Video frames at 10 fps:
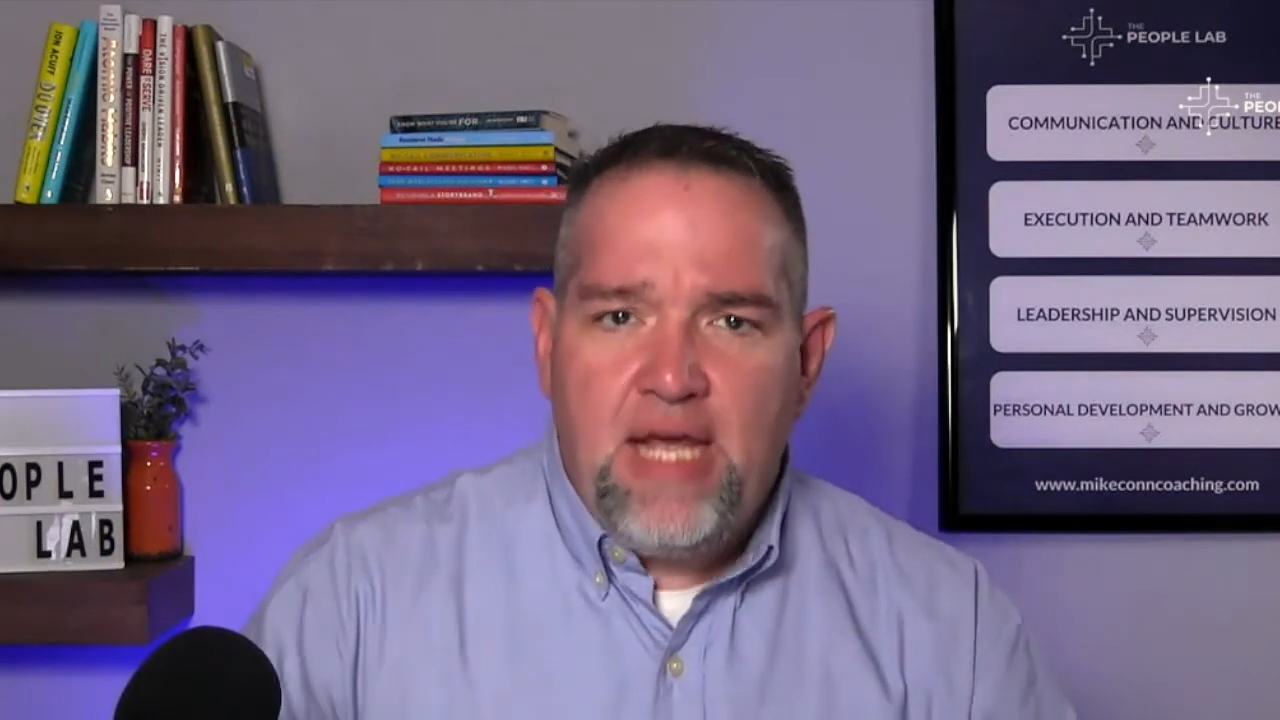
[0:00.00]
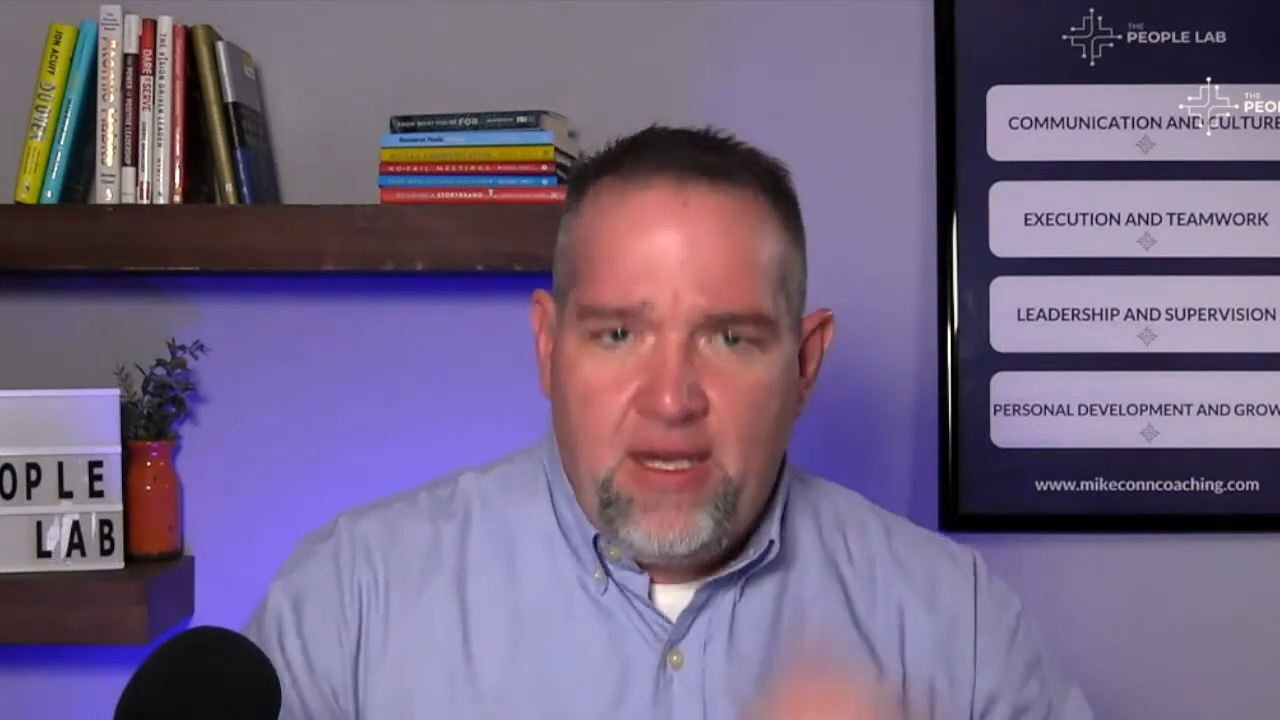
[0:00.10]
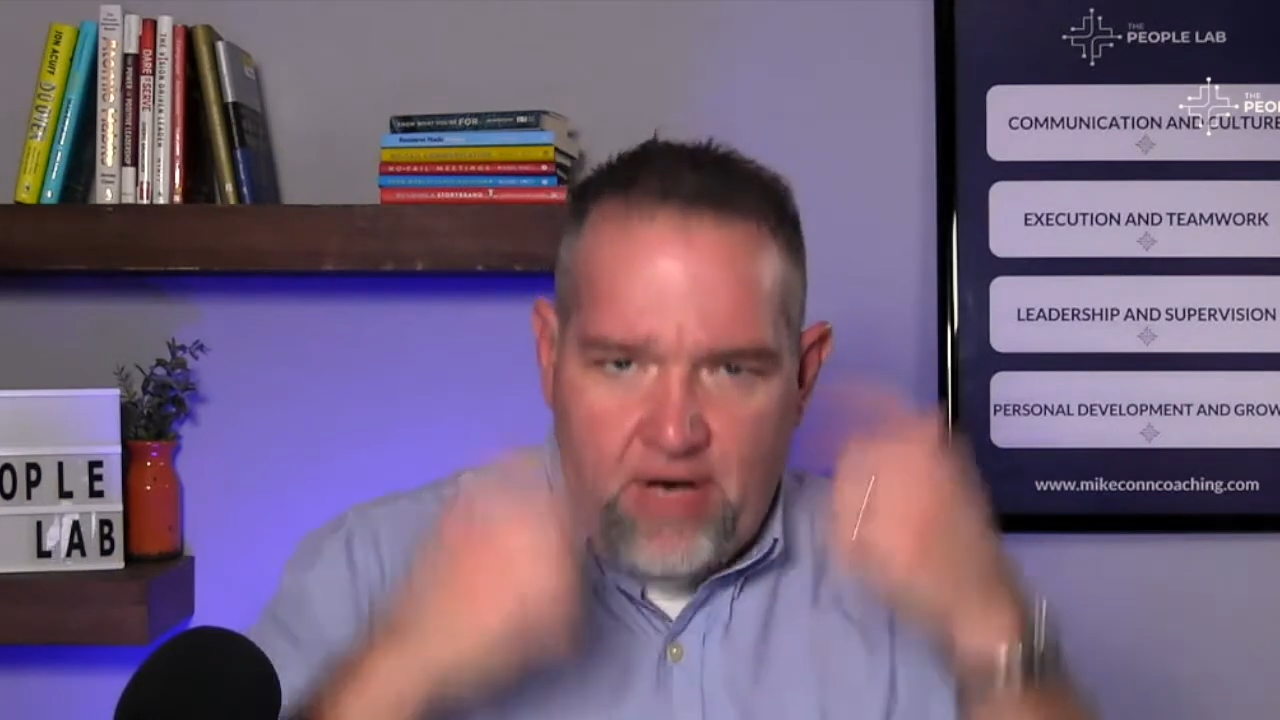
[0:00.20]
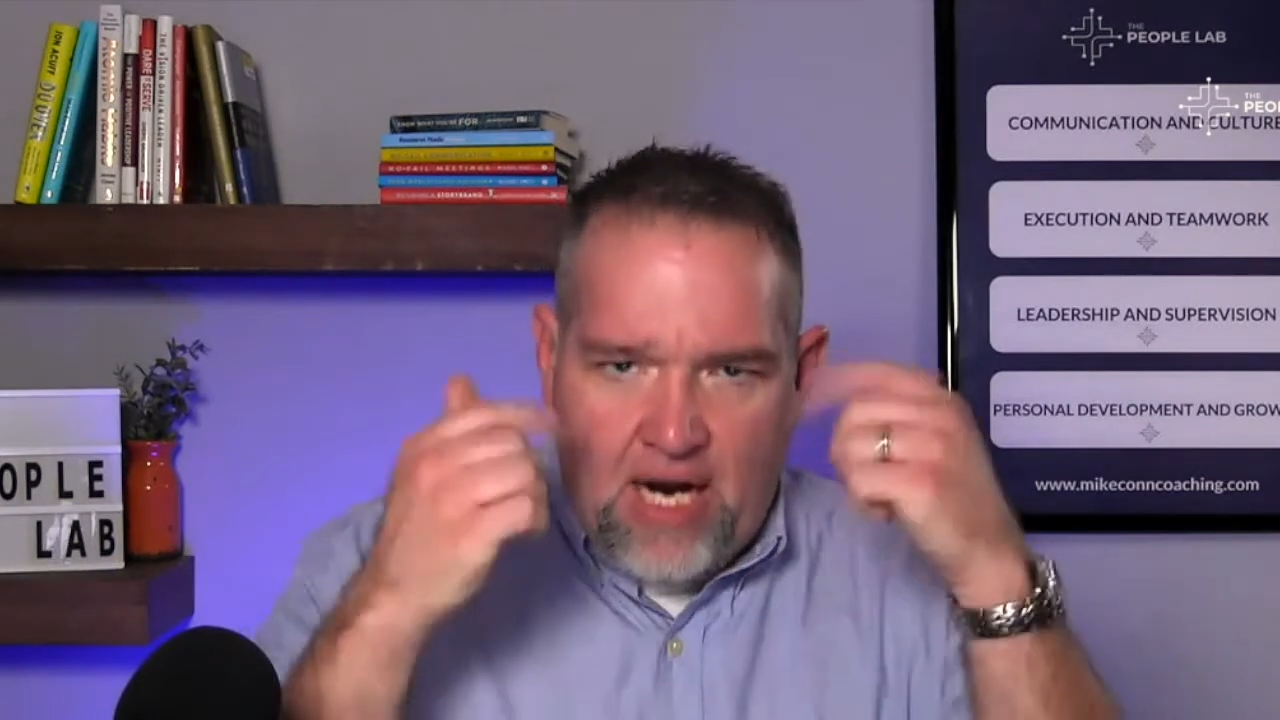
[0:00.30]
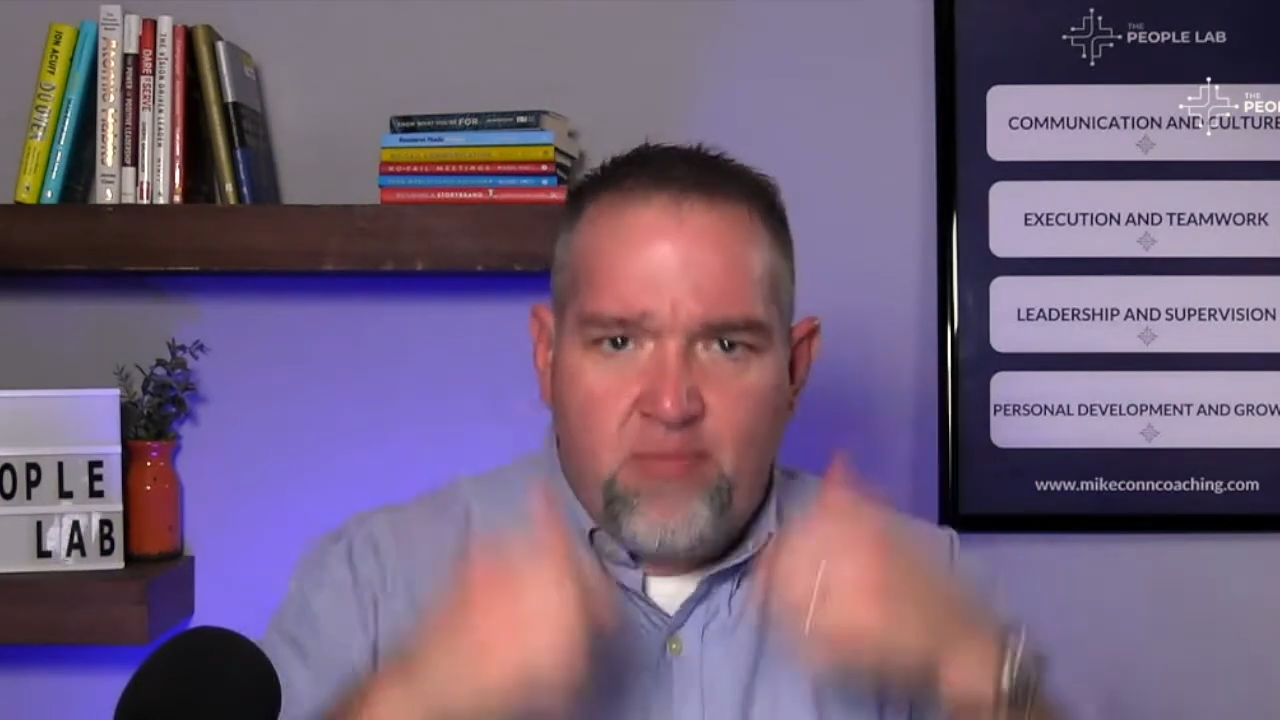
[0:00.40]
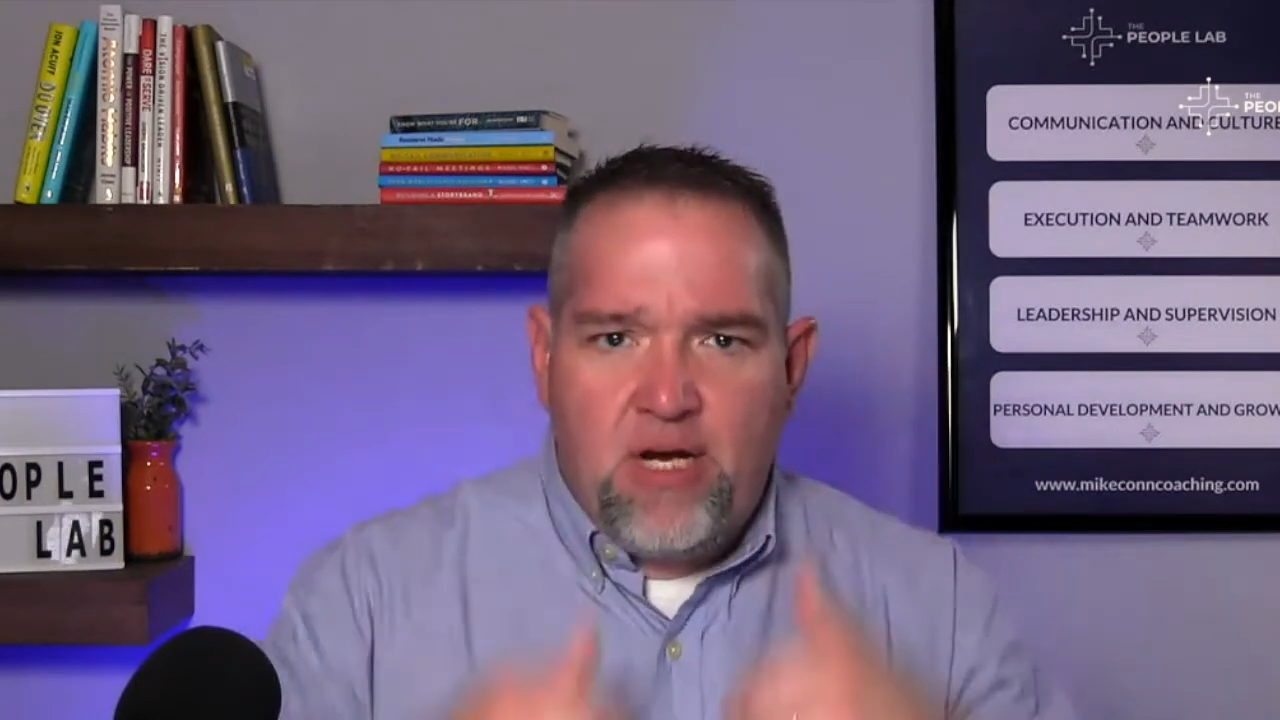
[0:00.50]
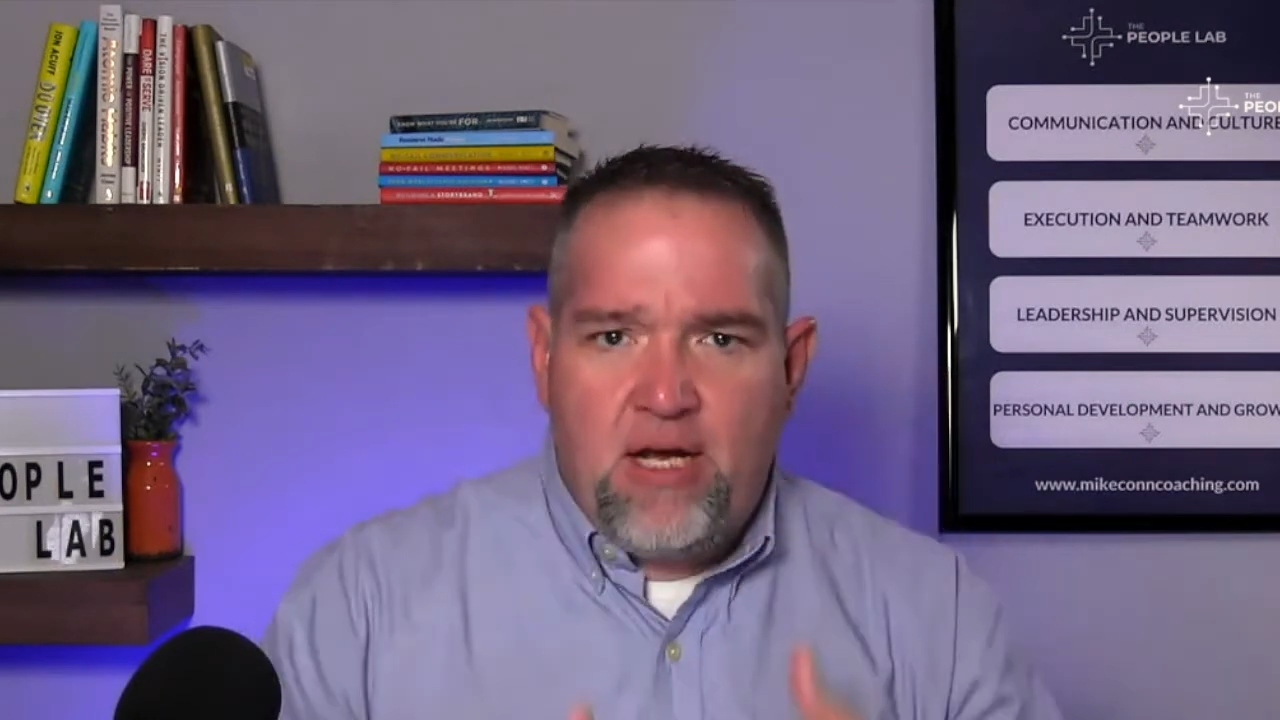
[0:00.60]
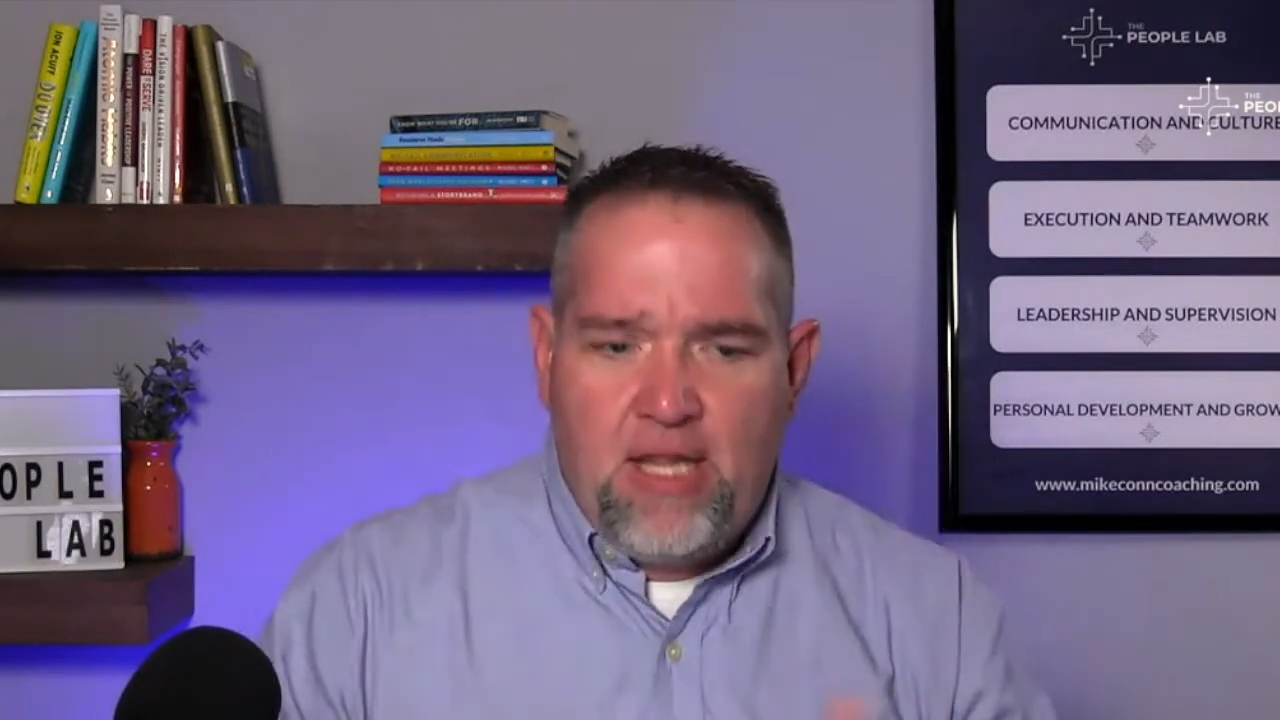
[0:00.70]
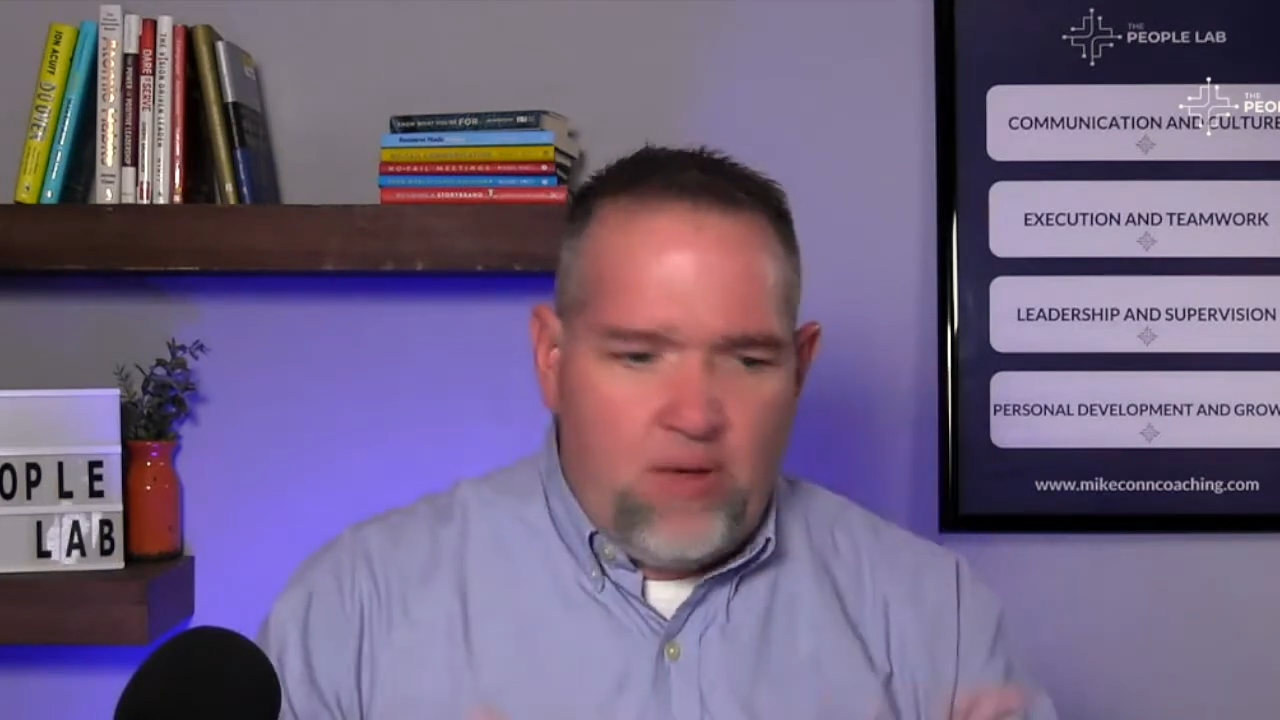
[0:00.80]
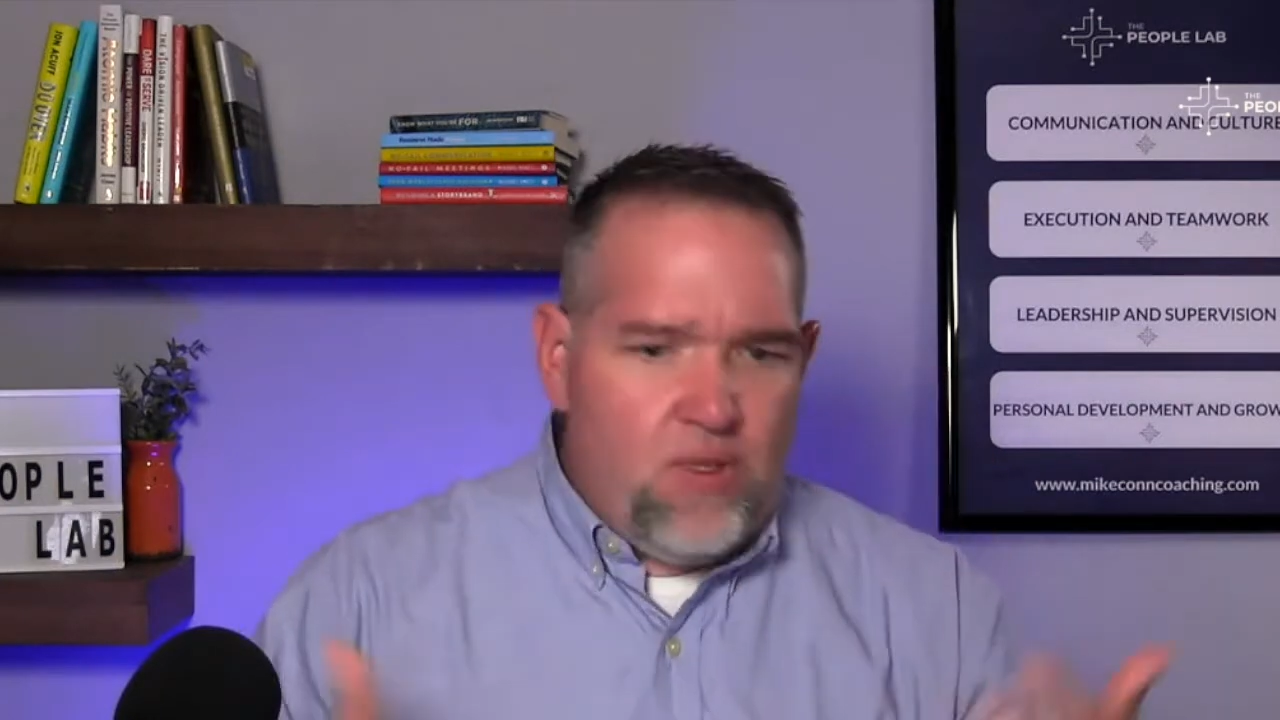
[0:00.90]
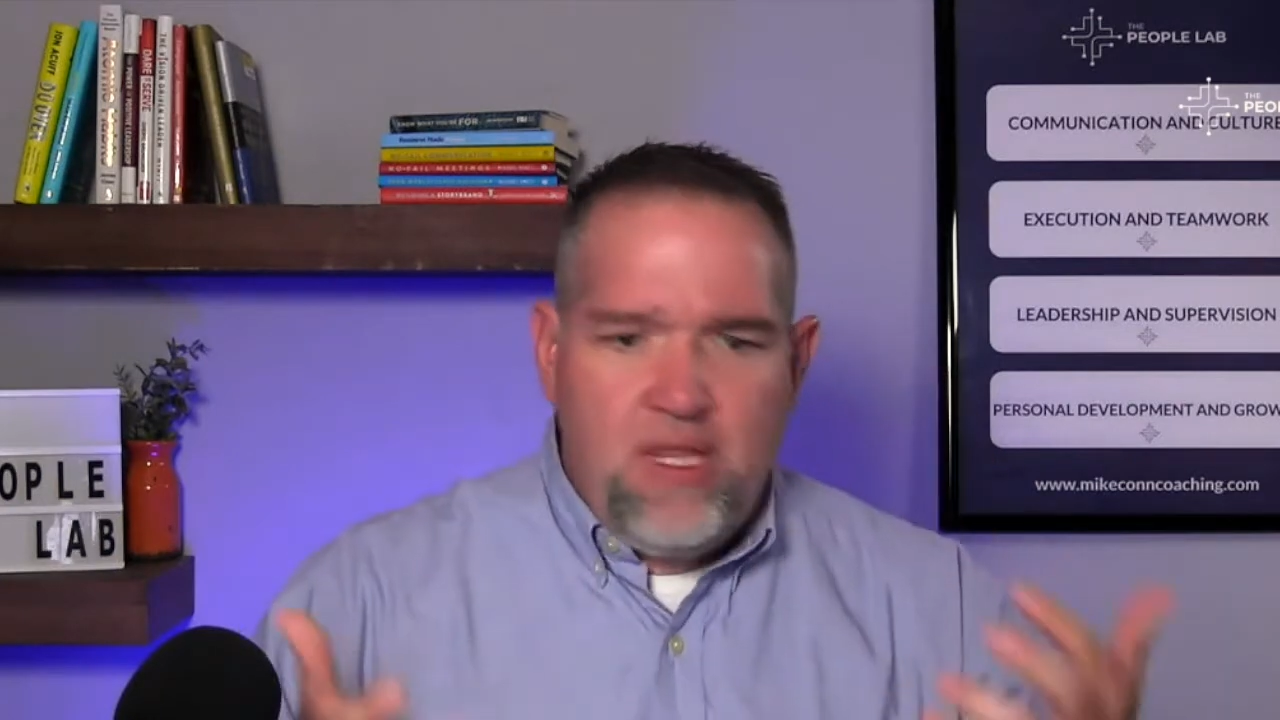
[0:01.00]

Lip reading: And your eyebrow, like,